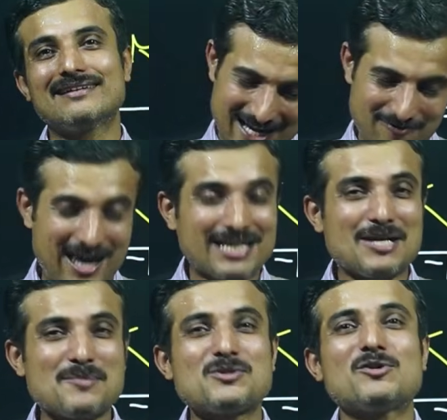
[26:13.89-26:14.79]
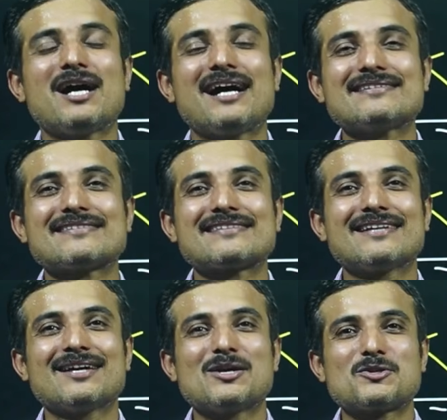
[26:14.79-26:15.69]
I welcome you guys
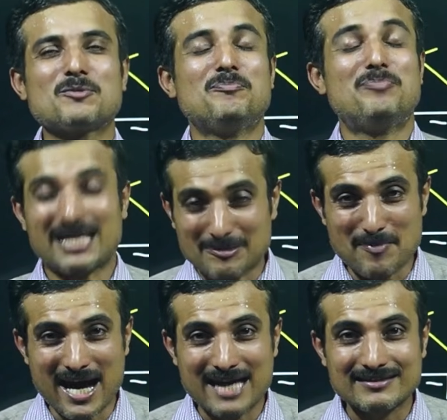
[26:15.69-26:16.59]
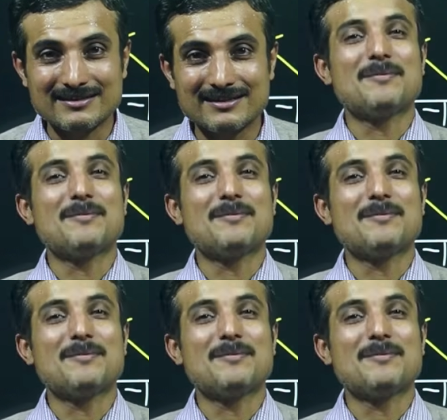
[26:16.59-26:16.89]
to BreathMath